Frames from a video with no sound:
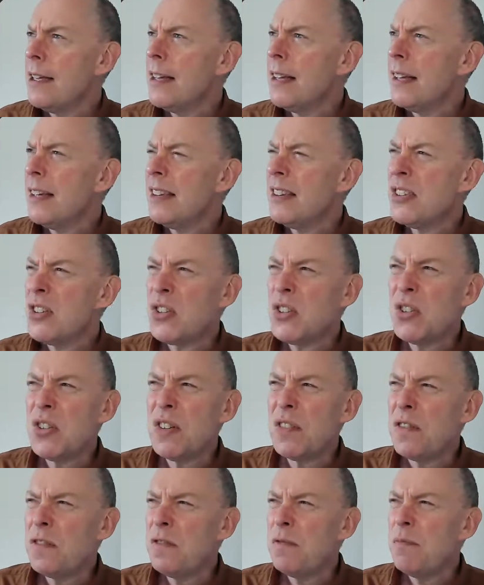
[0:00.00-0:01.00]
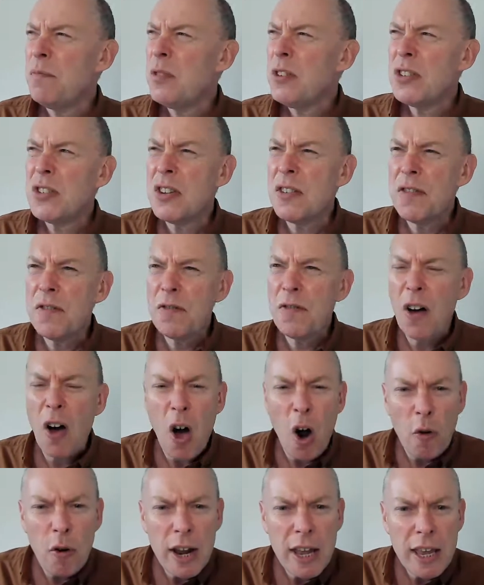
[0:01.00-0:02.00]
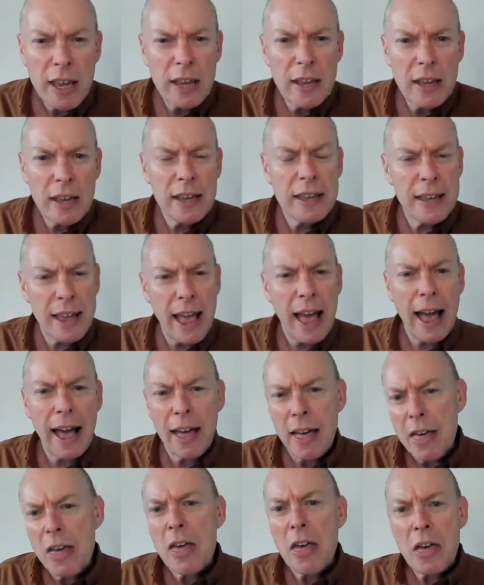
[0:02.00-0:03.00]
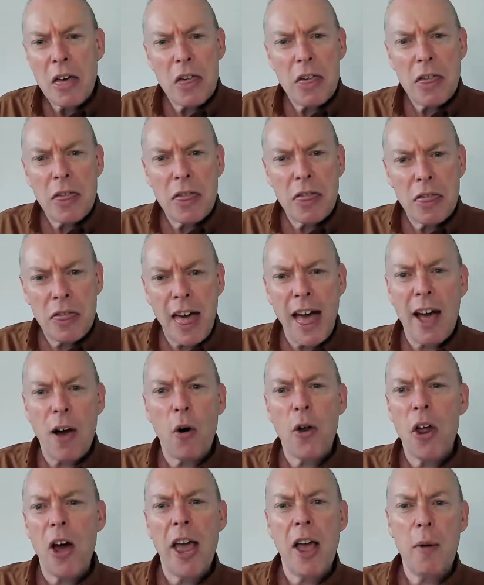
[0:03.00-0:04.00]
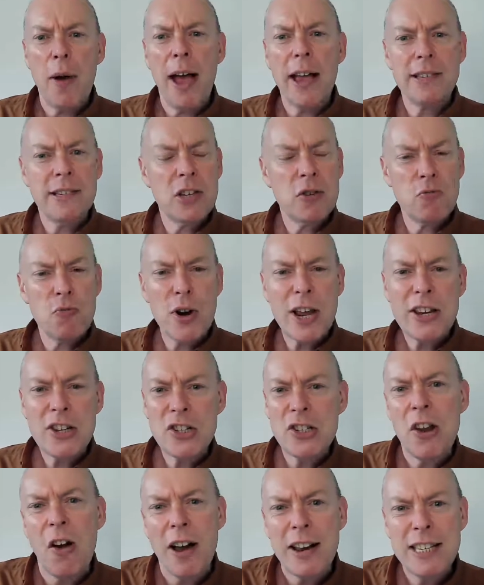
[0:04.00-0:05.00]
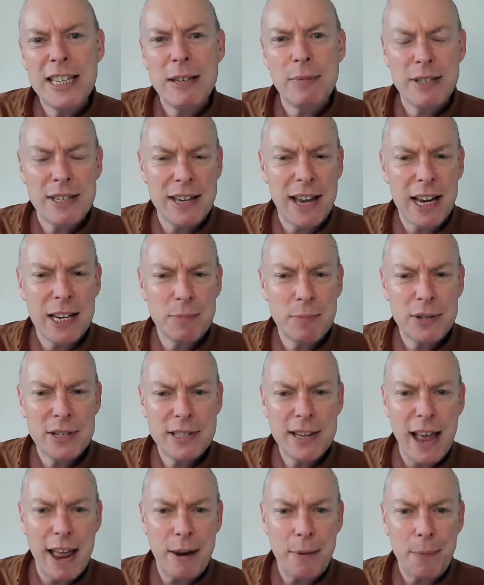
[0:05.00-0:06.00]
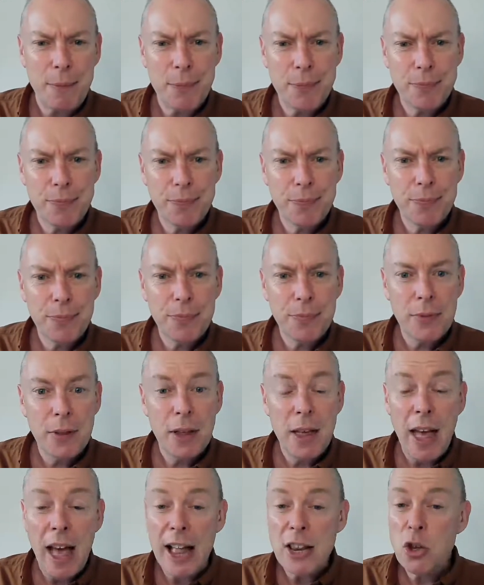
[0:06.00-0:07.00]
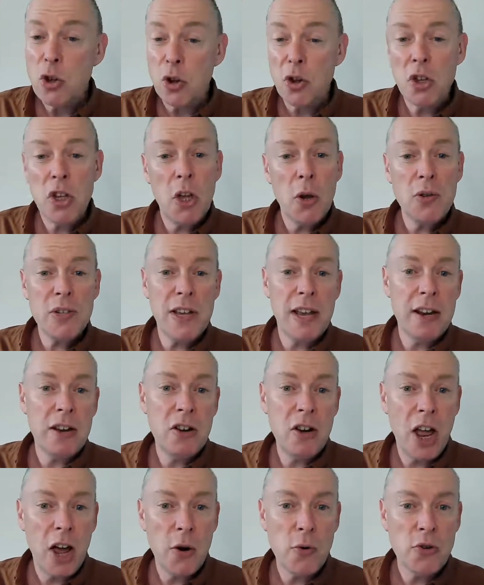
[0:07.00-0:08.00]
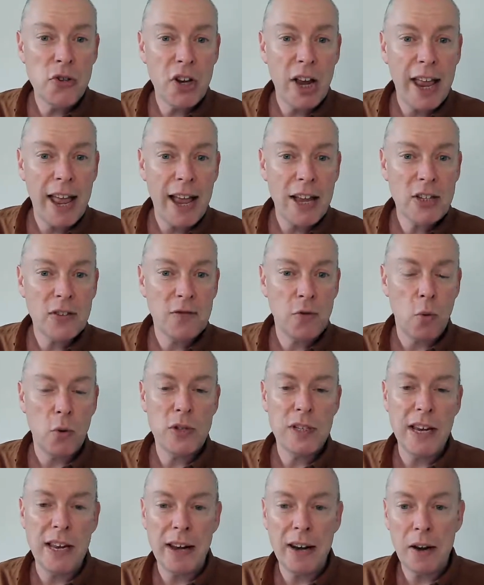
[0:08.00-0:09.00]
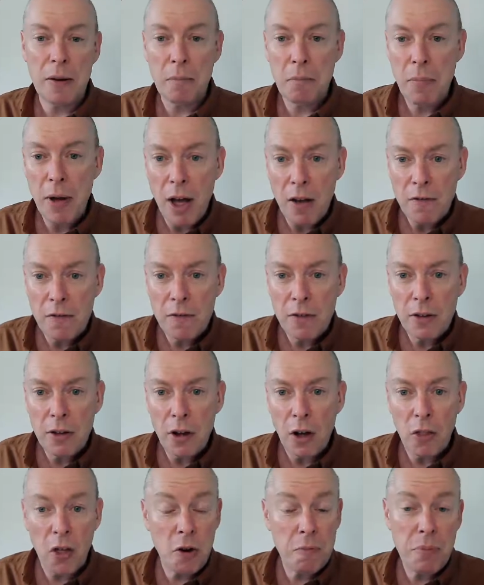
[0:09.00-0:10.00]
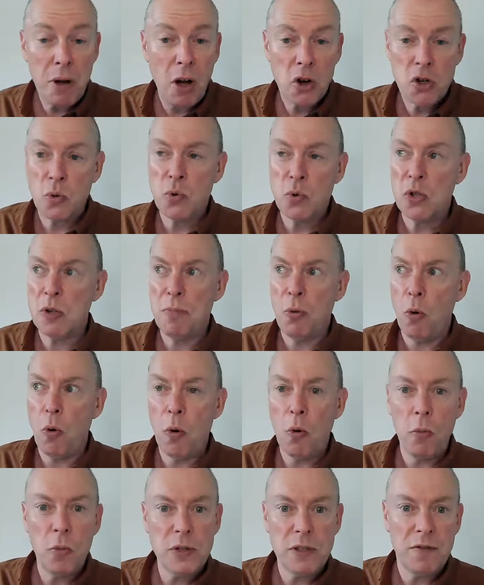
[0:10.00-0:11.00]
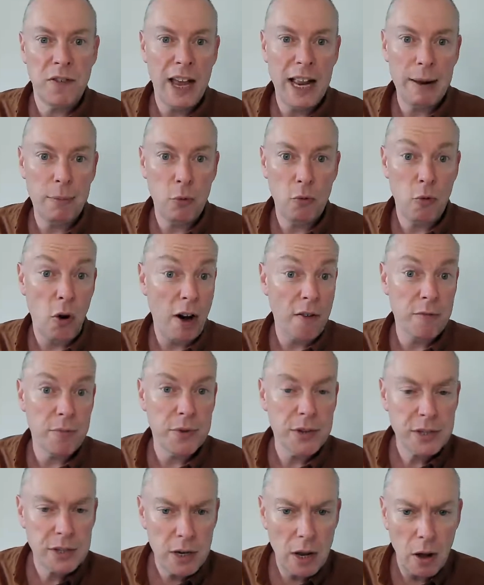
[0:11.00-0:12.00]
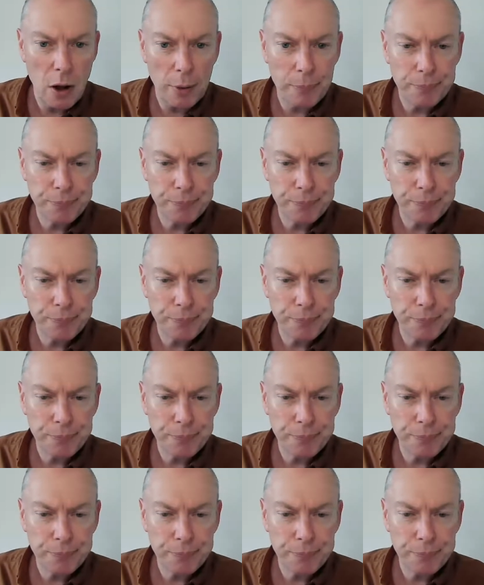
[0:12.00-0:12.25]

Safari, that on iOS has reached 96%. And you can use it in Node.js 14 and above, although partial support was available right from the start.